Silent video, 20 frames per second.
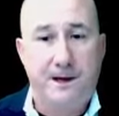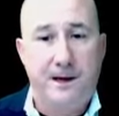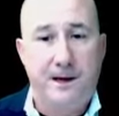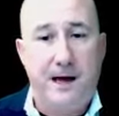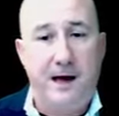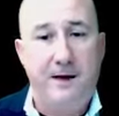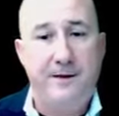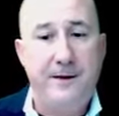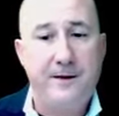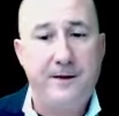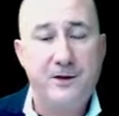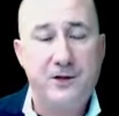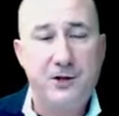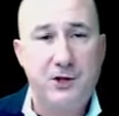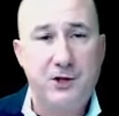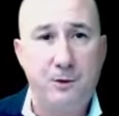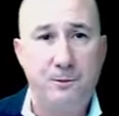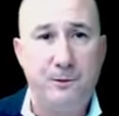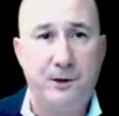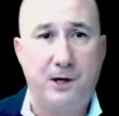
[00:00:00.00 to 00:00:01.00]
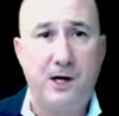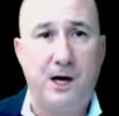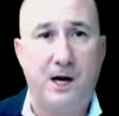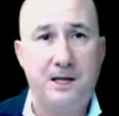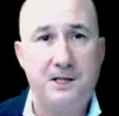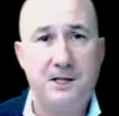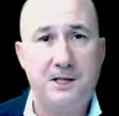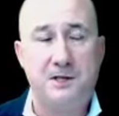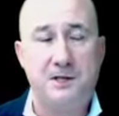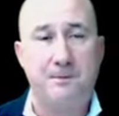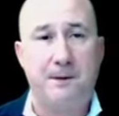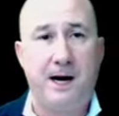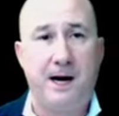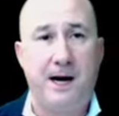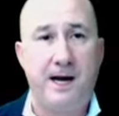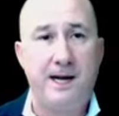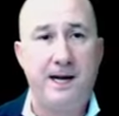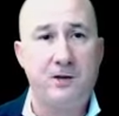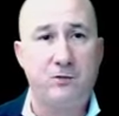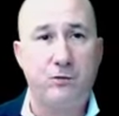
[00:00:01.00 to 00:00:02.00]
And then the superconscious
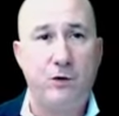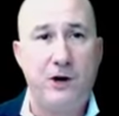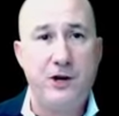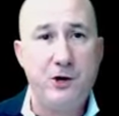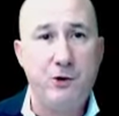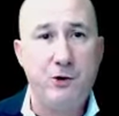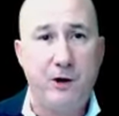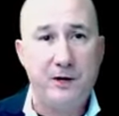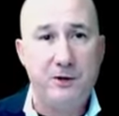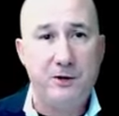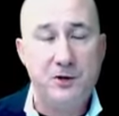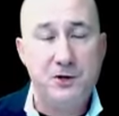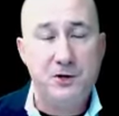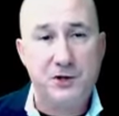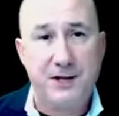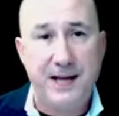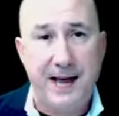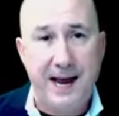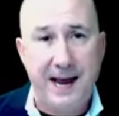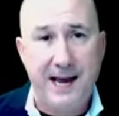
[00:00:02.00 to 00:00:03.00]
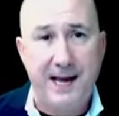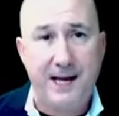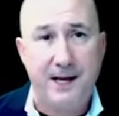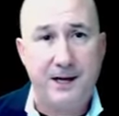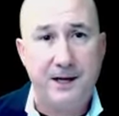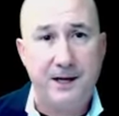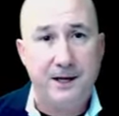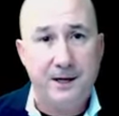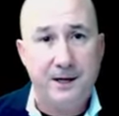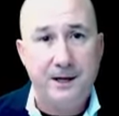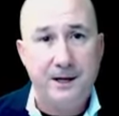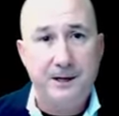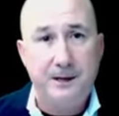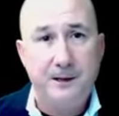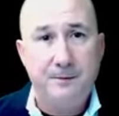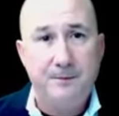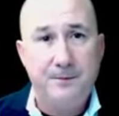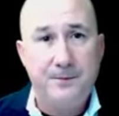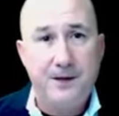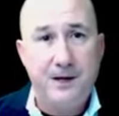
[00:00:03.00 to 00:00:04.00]
mind is when you understand
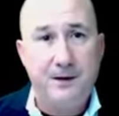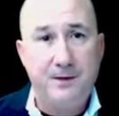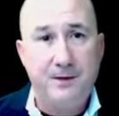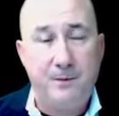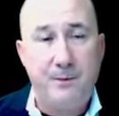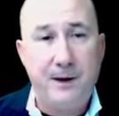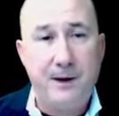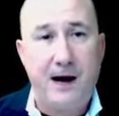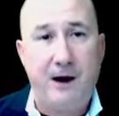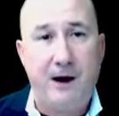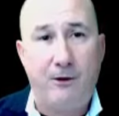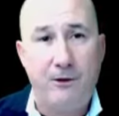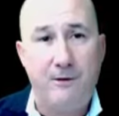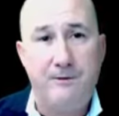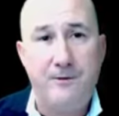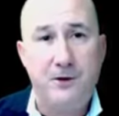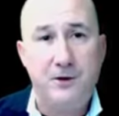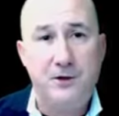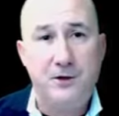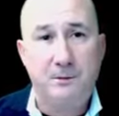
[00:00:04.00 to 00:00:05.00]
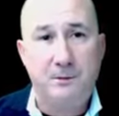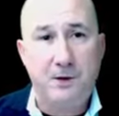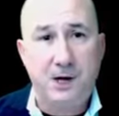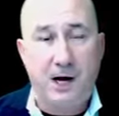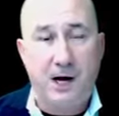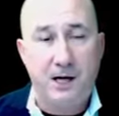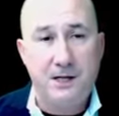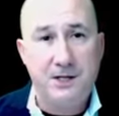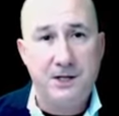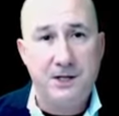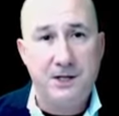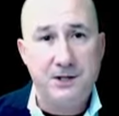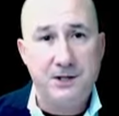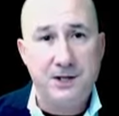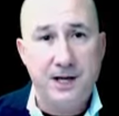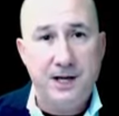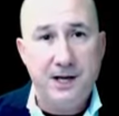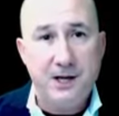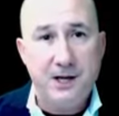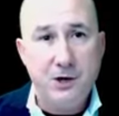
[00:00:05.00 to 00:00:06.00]
the power of your subconscious,
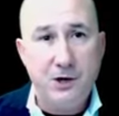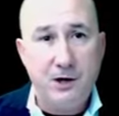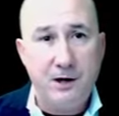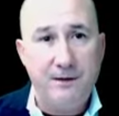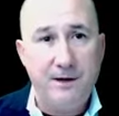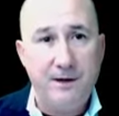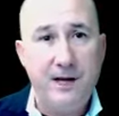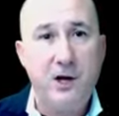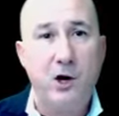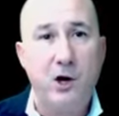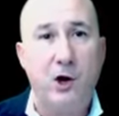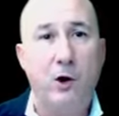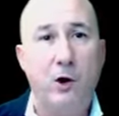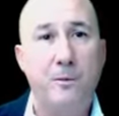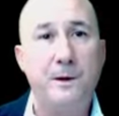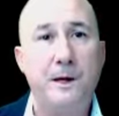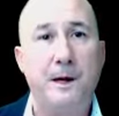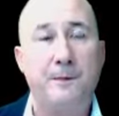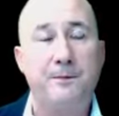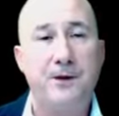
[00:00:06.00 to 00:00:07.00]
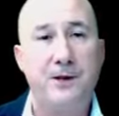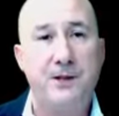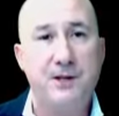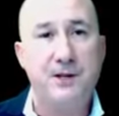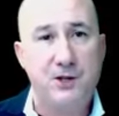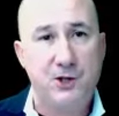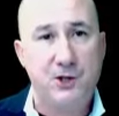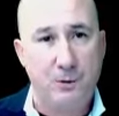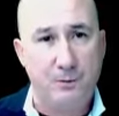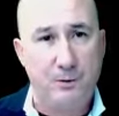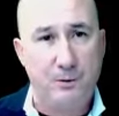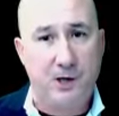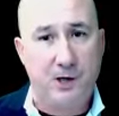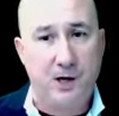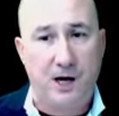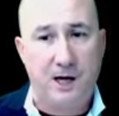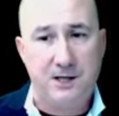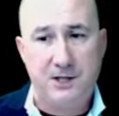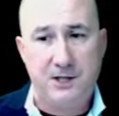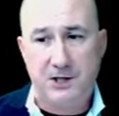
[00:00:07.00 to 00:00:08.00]
you can then open up to this
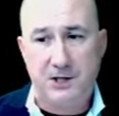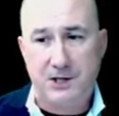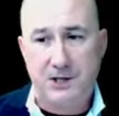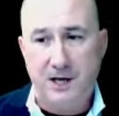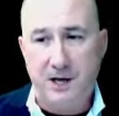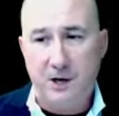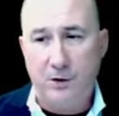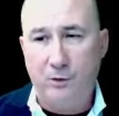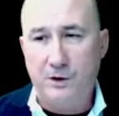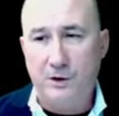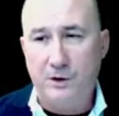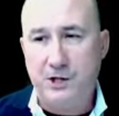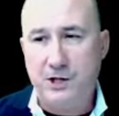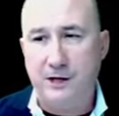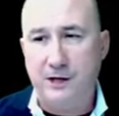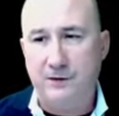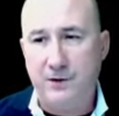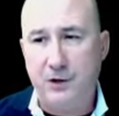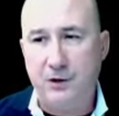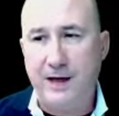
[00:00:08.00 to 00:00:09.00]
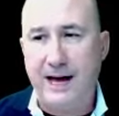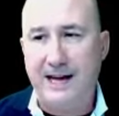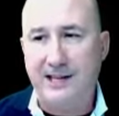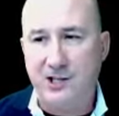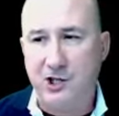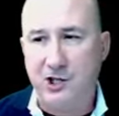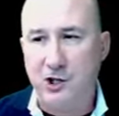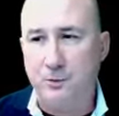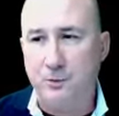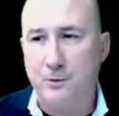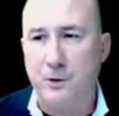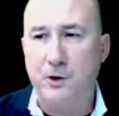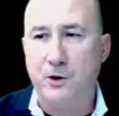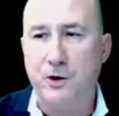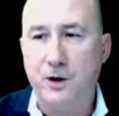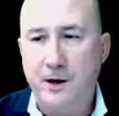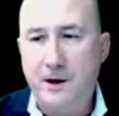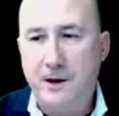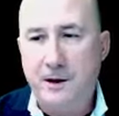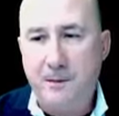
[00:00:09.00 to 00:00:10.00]
superconscious, which gives you that
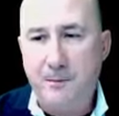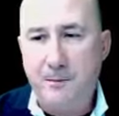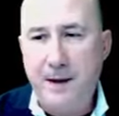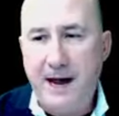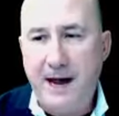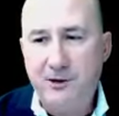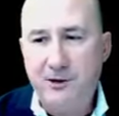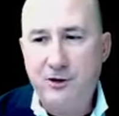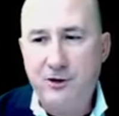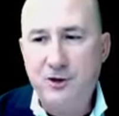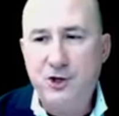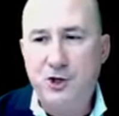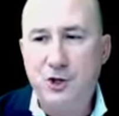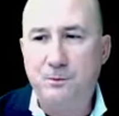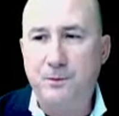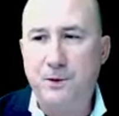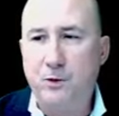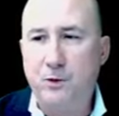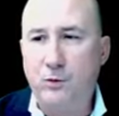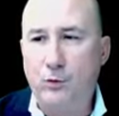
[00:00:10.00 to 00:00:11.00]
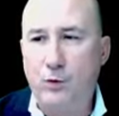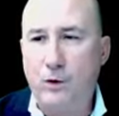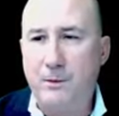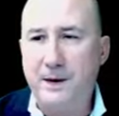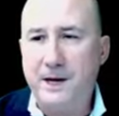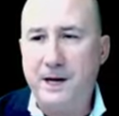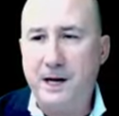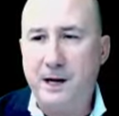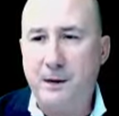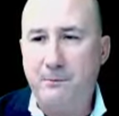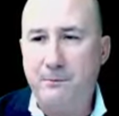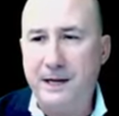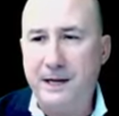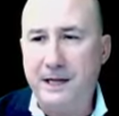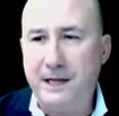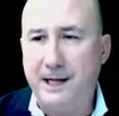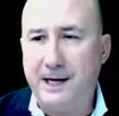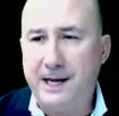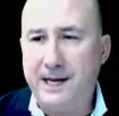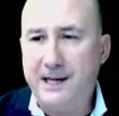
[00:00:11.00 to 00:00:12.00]
superman or superwoman
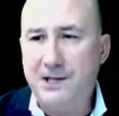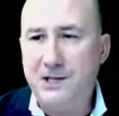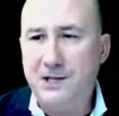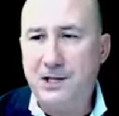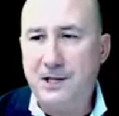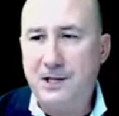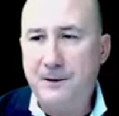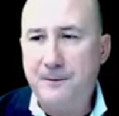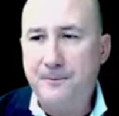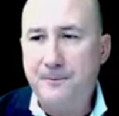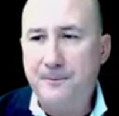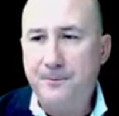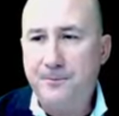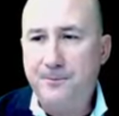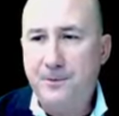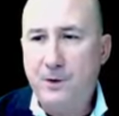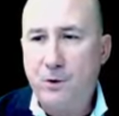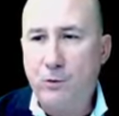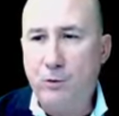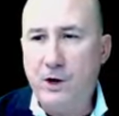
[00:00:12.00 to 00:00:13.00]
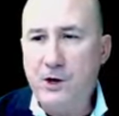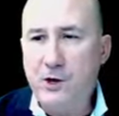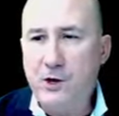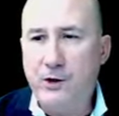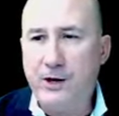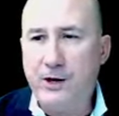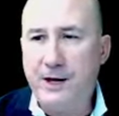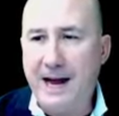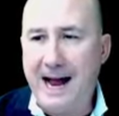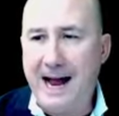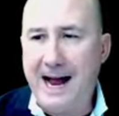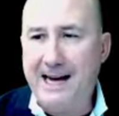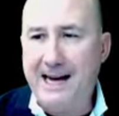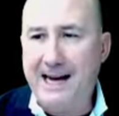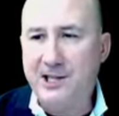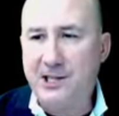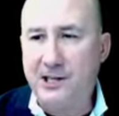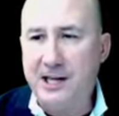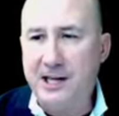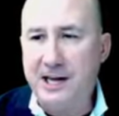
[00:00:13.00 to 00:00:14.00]
abilities where you can
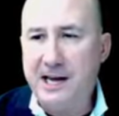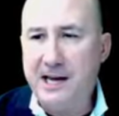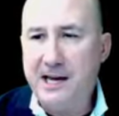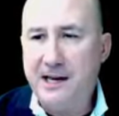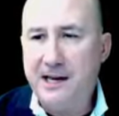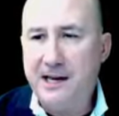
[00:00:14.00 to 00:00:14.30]
actually